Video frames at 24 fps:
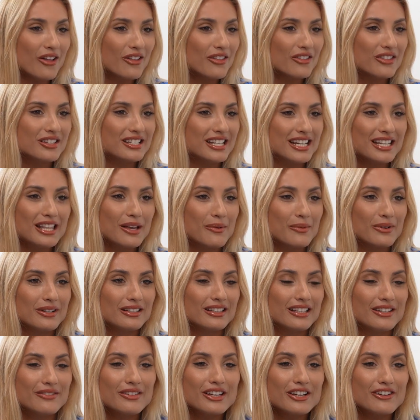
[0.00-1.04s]
the day that we're
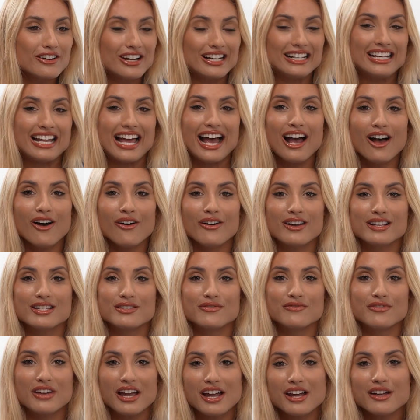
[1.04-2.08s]
living right now. It's
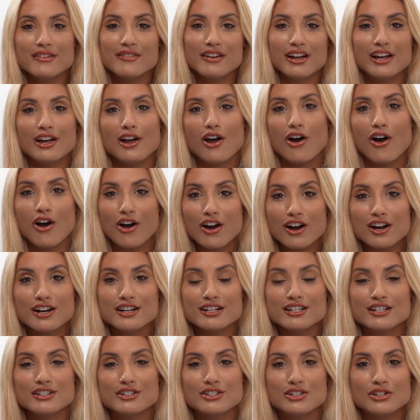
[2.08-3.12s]
very, very
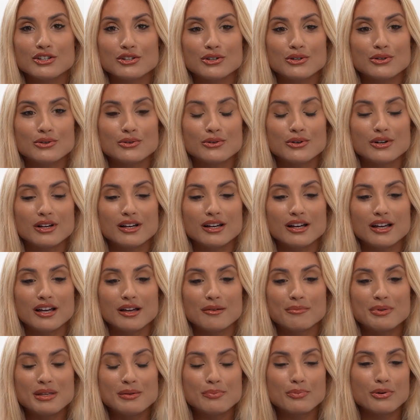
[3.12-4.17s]
hard to
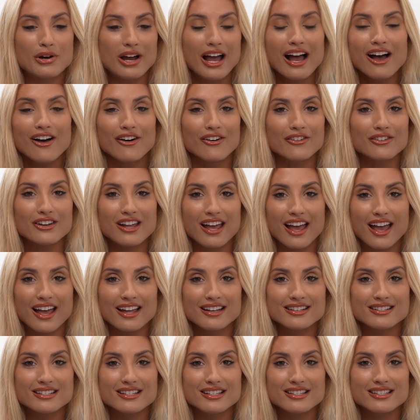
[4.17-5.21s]
be proud
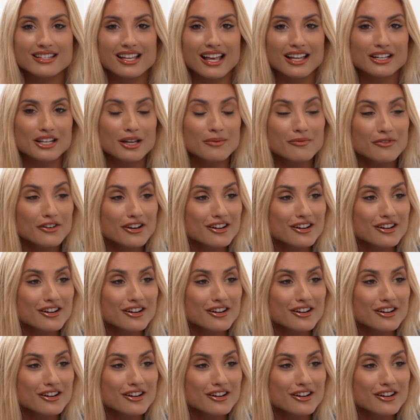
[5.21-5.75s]
and to stand up for